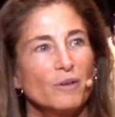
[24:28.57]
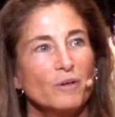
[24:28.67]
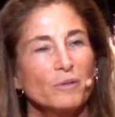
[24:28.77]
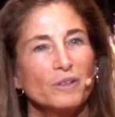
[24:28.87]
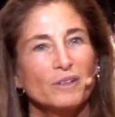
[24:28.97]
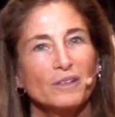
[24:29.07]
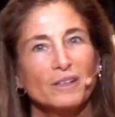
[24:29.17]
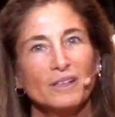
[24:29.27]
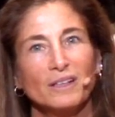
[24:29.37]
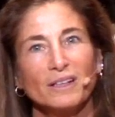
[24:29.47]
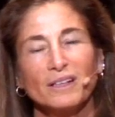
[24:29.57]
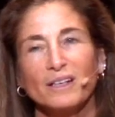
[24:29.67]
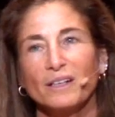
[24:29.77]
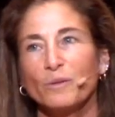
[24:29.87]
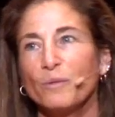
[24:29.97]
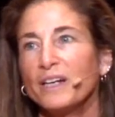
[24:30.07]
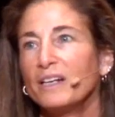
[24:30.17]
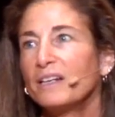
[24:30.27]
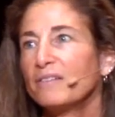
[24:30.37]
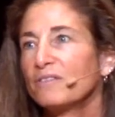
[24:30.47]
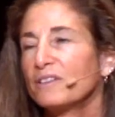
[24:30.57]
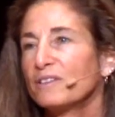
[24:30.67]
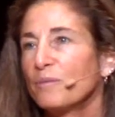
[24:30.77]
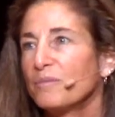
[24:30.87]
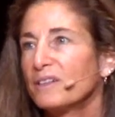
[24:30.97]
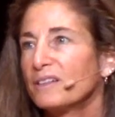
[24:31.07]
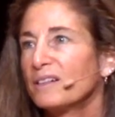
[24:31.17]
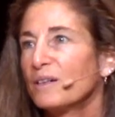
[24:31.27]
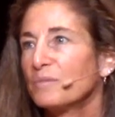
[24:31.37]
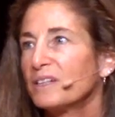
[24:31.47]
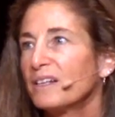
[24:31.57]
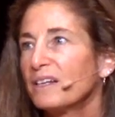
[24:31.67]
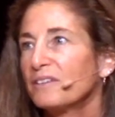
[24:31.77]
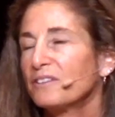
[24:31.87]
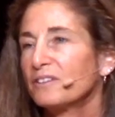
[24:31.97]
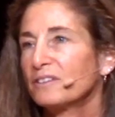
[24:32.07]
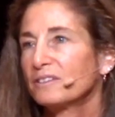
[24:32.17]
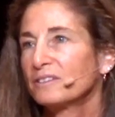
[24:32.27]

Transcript: while we're kind of waiting for something to come together.